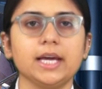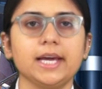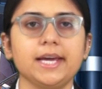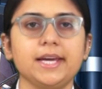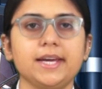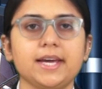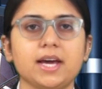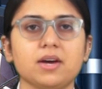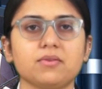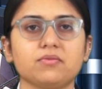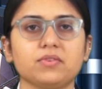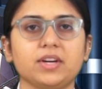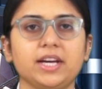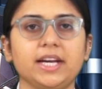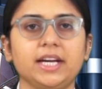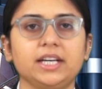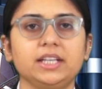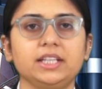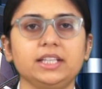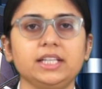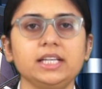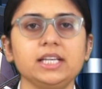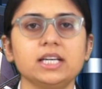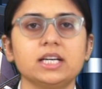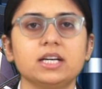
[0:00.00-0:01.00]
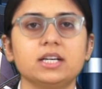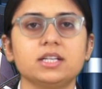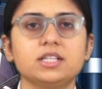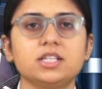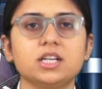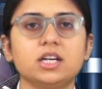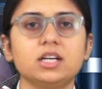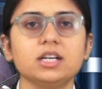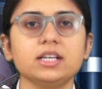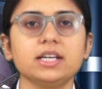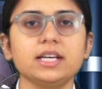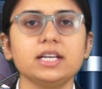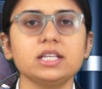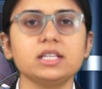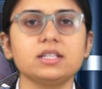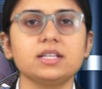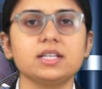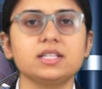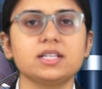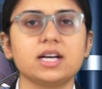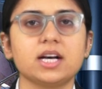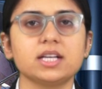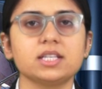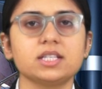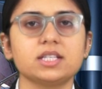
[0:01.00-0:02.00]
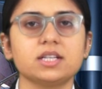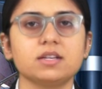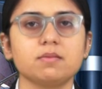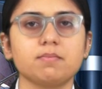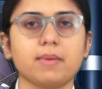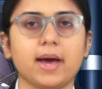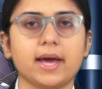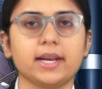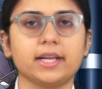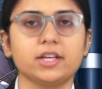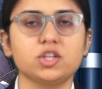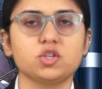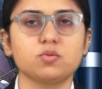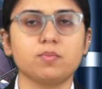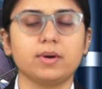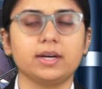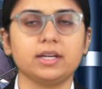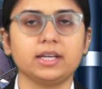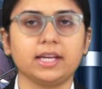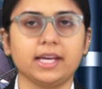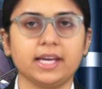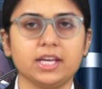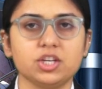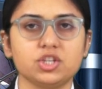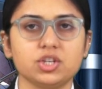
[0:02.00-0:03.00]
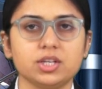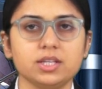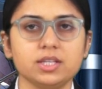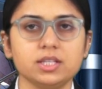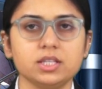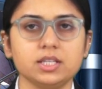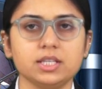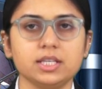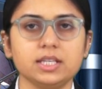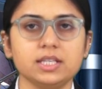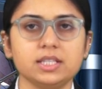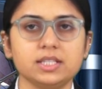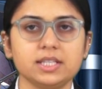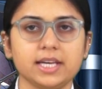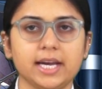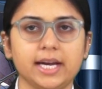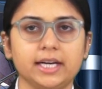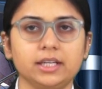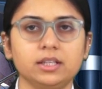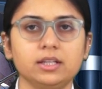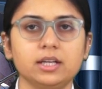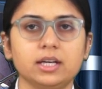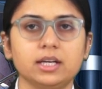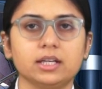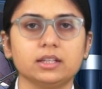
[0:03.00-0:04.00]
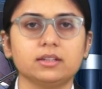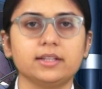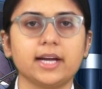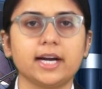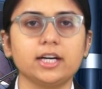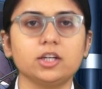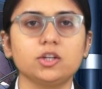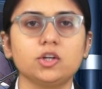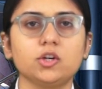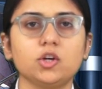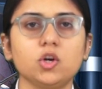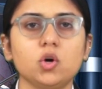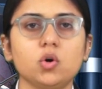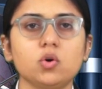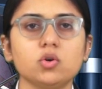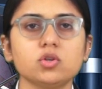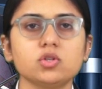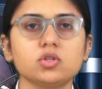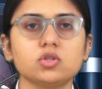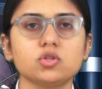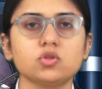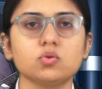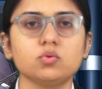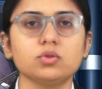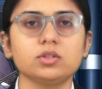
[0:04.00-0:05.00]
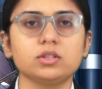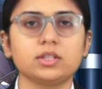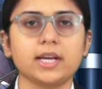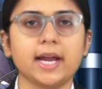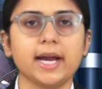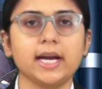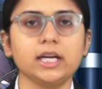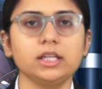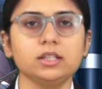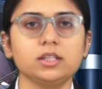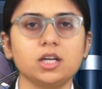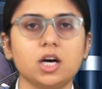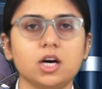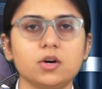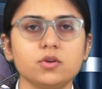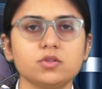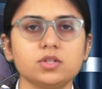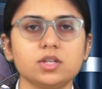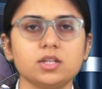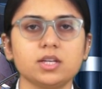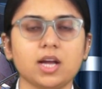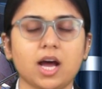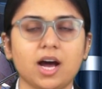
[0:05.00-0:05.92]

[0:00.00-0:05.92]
AFAD, Turkey's disaster management agency, said that close to 10,000